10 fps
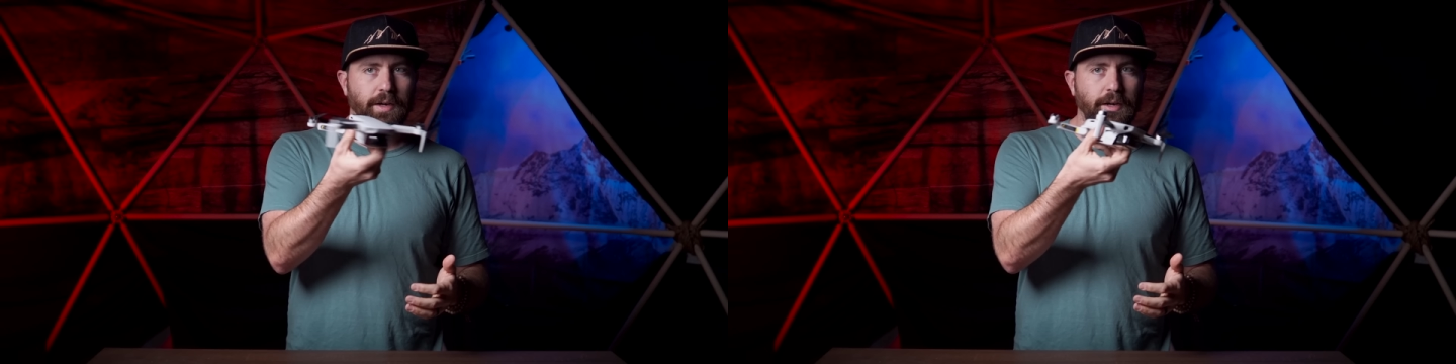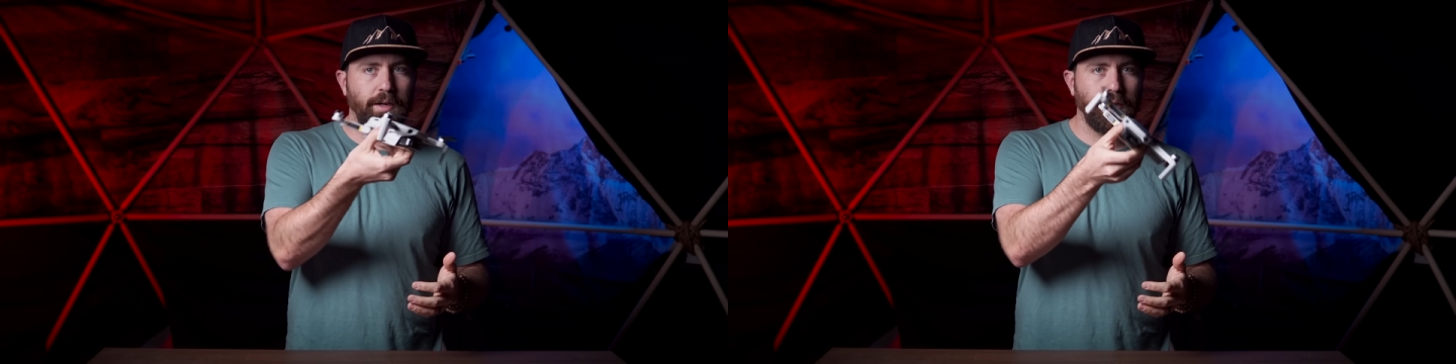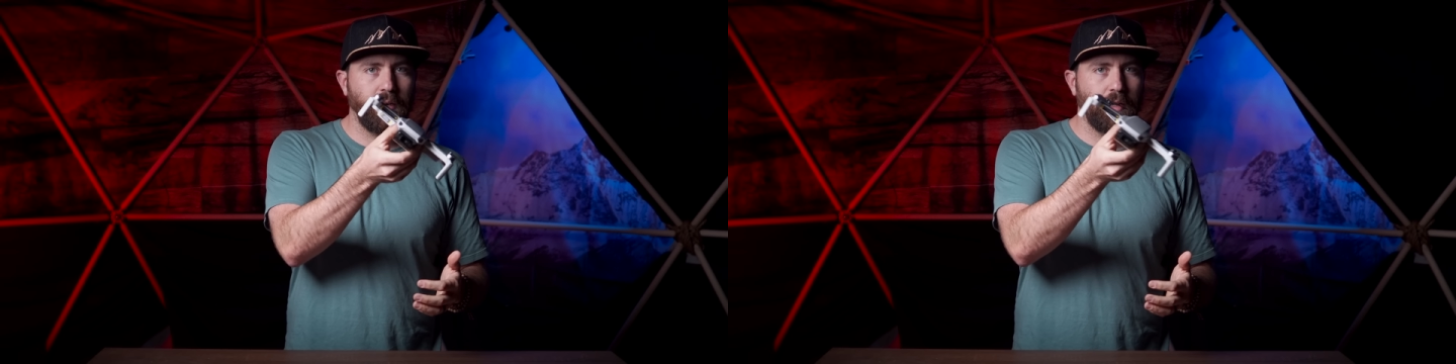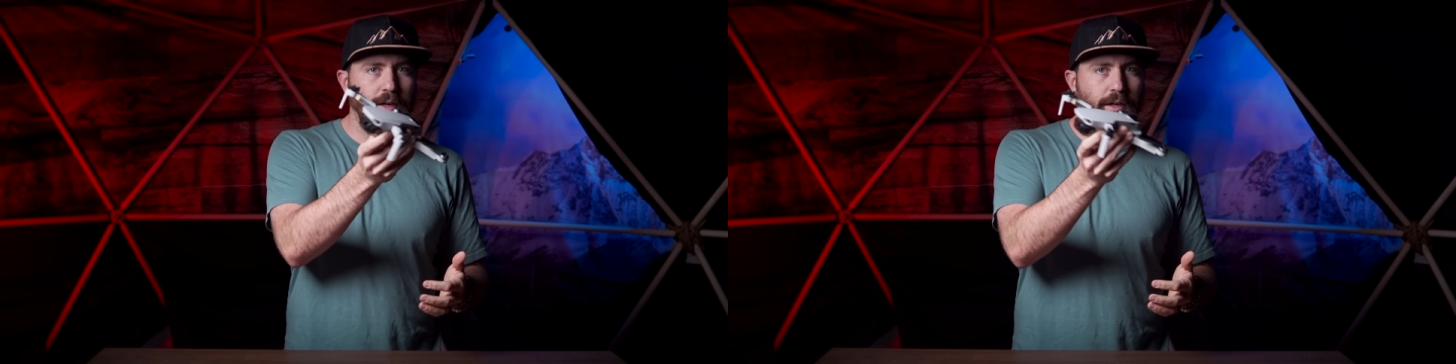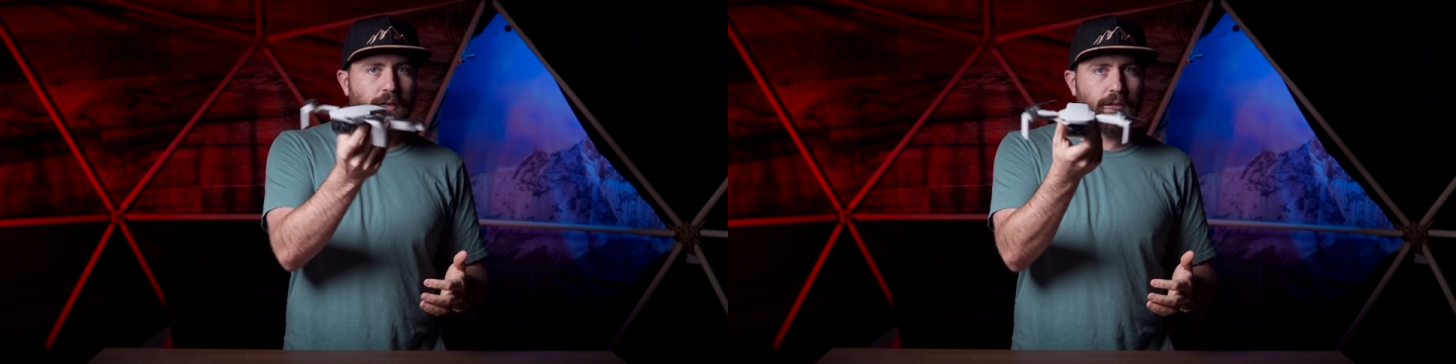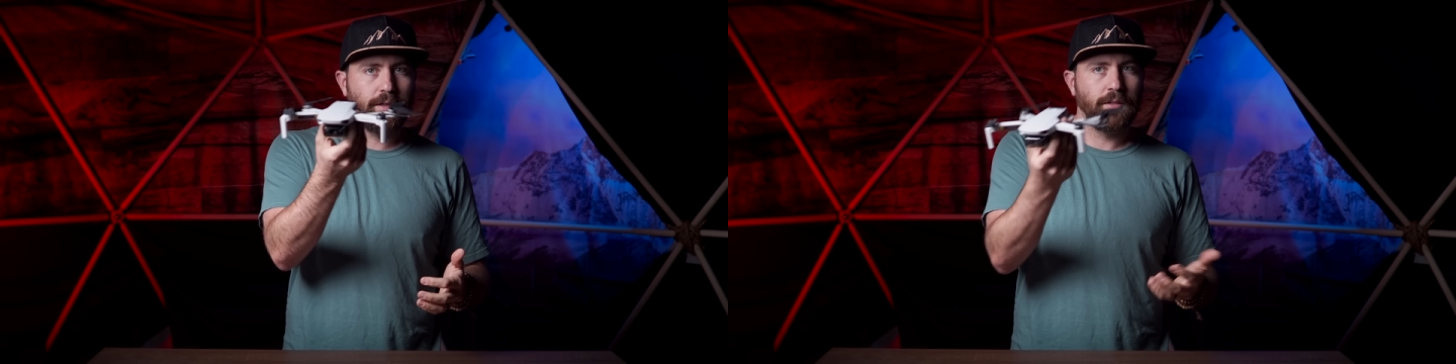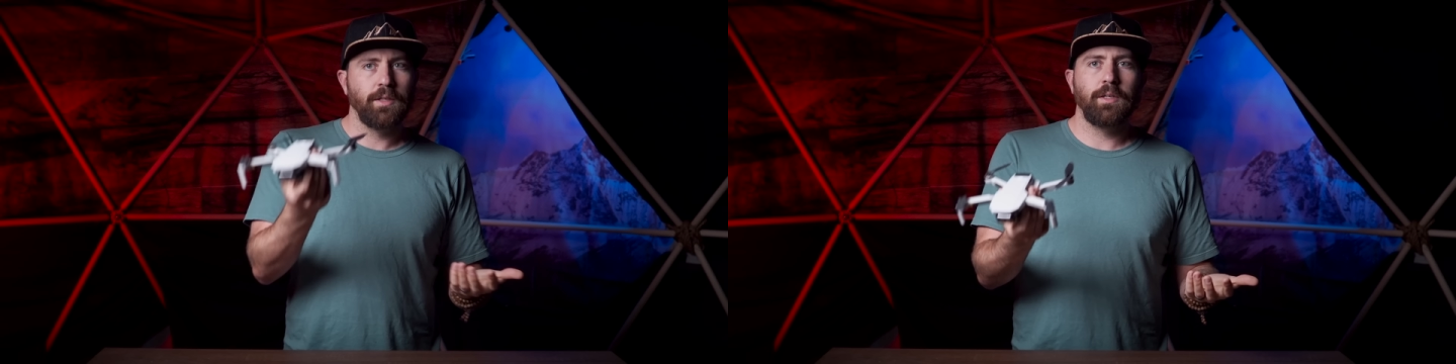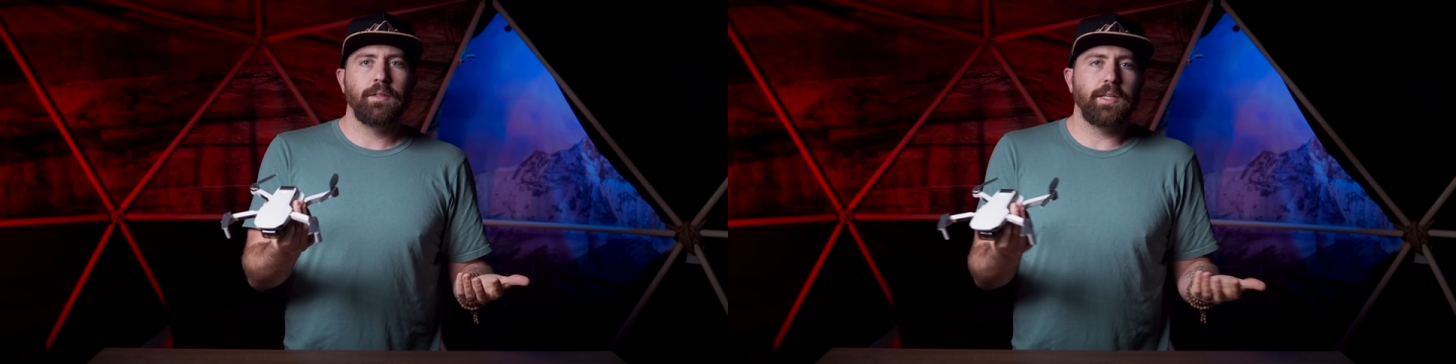eh, eh, eh, eh,
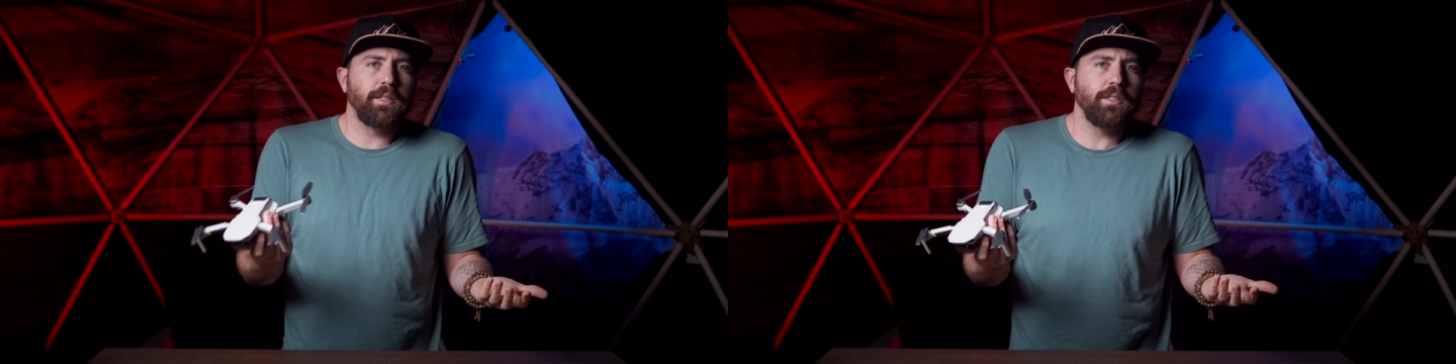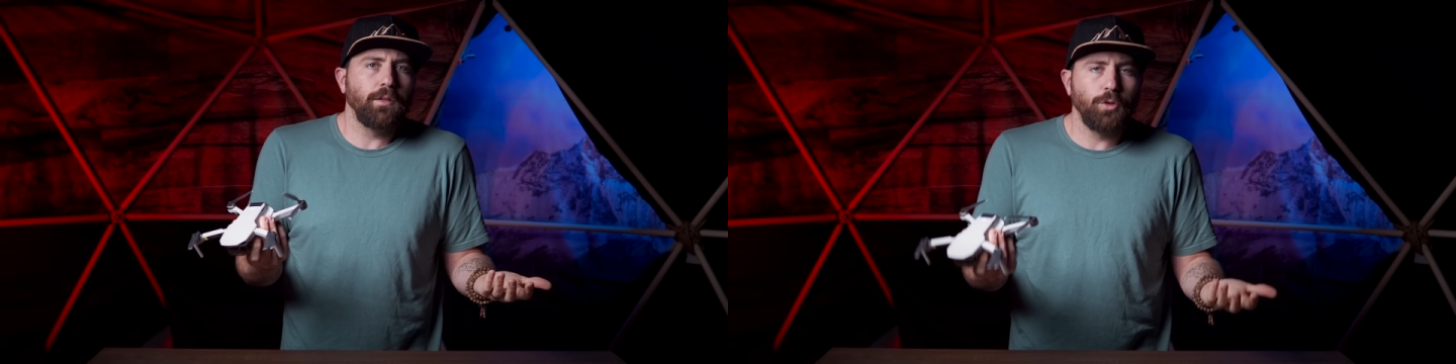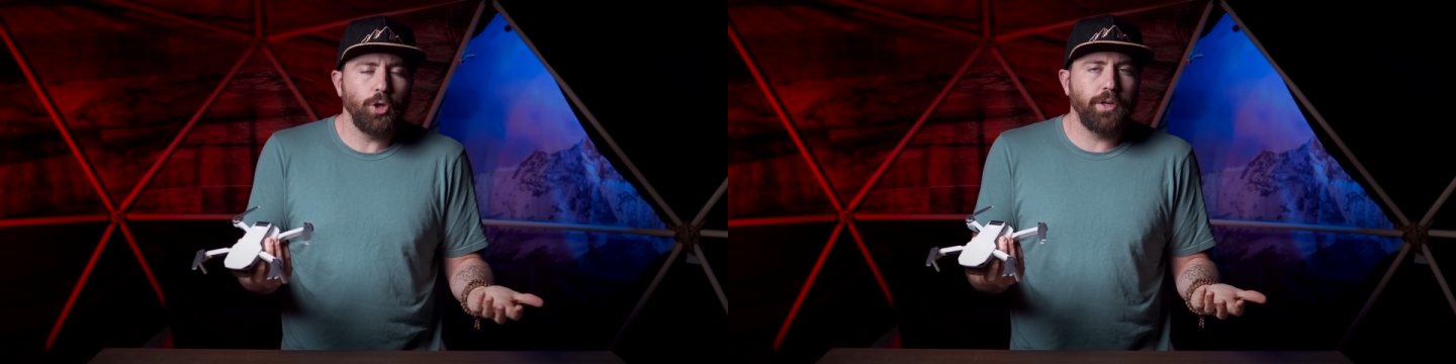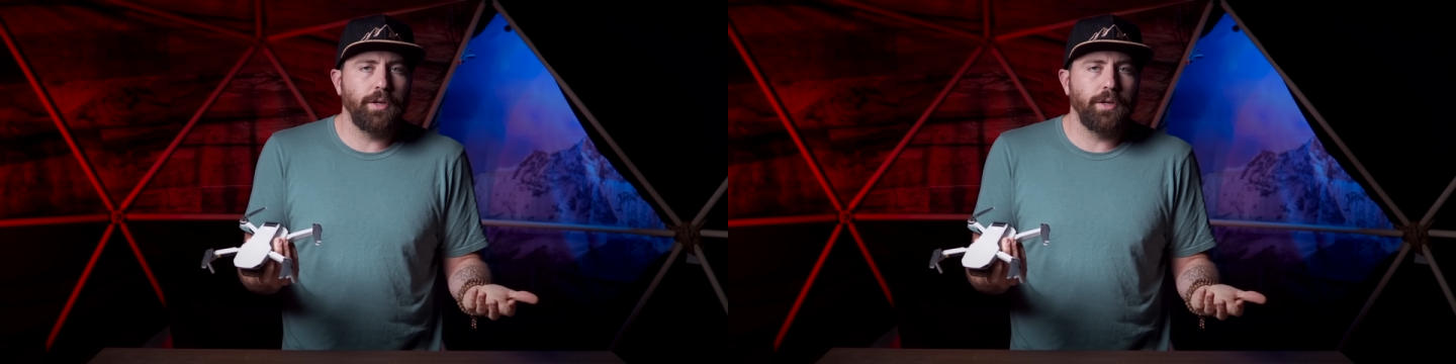that doesn't look